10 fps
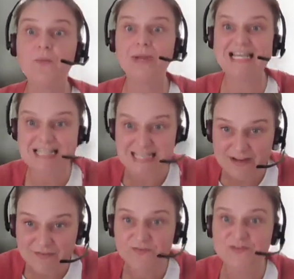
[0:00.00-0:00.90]
we
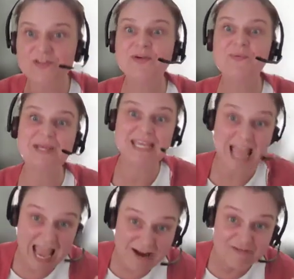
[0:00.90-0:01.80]
lift, we
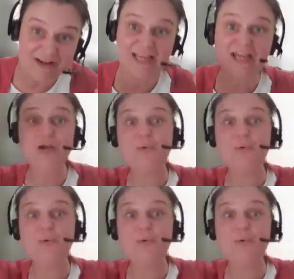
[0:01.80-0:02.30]
carry,